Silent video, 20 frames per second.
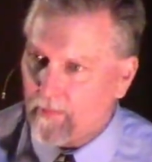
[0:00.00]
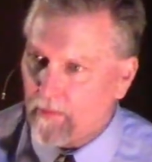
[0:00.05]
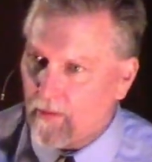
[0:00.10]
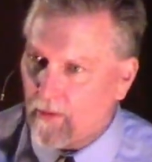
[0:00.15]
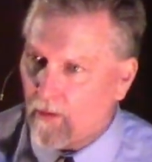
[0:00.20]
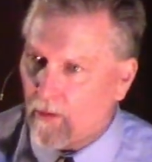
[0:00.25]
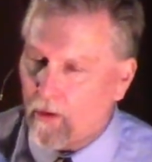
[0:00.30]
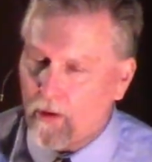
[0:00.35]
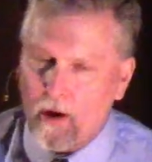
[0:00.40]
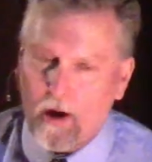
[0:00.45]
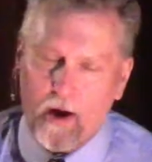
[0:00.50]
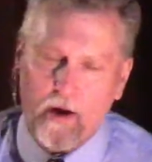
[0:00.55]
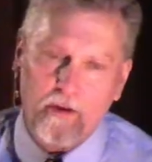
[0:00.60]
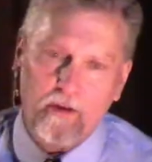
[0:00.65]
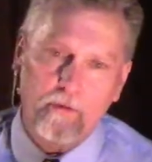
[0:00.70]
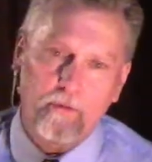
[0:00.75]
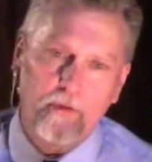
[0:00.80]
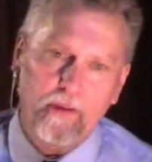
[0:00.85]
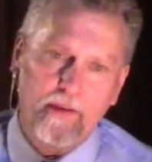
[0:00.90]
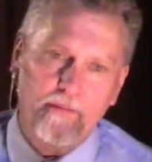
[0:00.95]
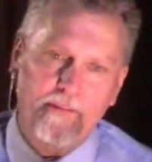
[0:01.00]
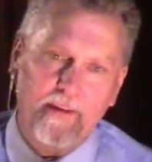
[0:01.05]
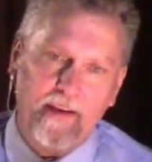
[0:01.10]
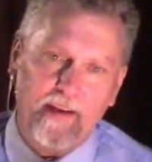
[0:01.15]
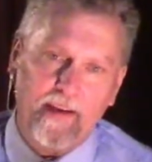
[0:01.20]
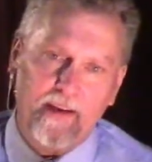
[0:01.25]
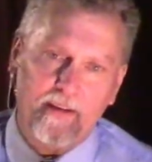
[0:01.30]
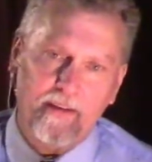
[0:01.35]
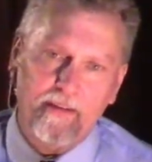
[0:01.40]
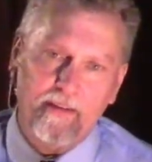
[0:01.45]
Or are you
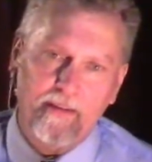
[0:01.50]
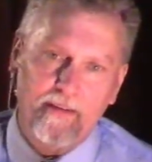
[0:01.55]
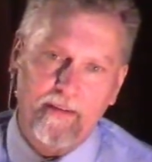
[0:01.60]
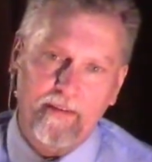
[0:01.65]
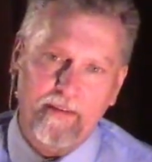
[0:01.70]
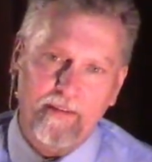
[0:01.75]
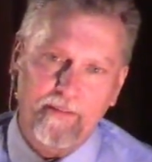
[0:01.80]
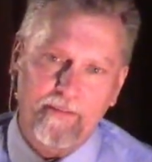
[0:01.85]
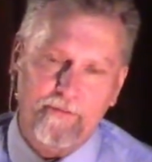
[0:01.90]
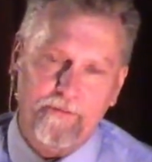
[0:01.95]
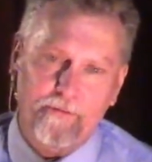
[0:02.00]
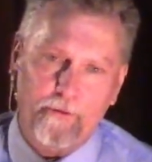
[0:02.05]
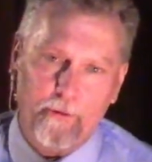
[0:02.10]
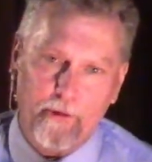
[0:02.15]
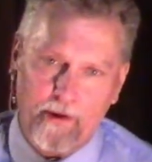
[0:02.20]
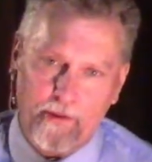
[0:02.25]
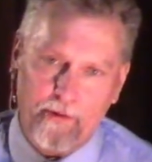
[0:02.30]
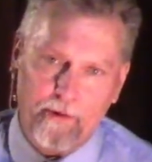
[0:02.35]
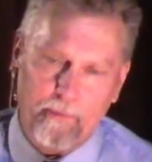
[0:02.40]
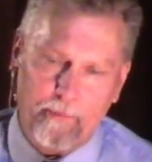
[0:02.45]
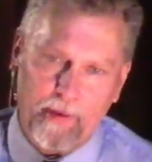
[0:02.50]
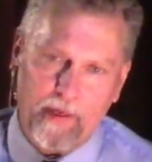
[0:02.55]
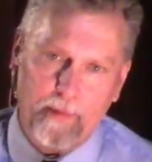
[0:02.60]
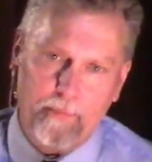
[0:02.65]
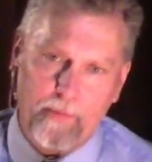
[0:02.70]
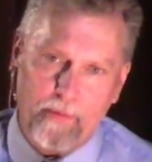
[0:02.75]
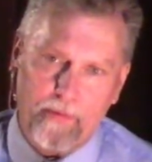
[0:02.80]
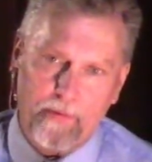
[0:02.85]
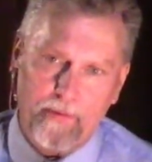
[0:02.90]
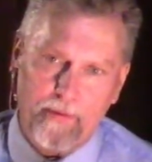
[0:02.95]
living it for other
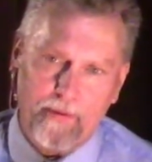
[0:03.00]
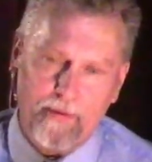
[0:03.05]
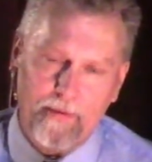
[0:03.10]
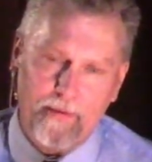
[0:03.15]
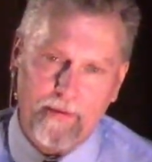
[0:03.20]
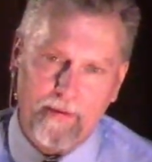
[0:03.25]
people?